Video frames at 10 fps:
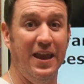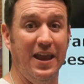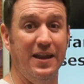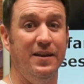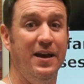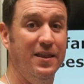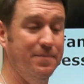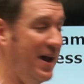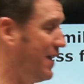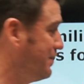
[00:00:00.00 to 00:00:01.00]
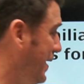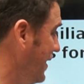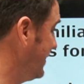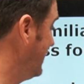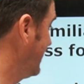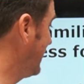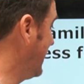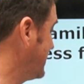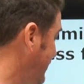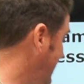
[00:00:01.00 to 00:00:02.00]
and the Mallampati
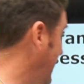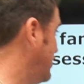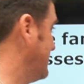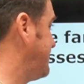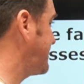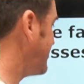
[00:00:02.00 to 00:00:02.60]
classification.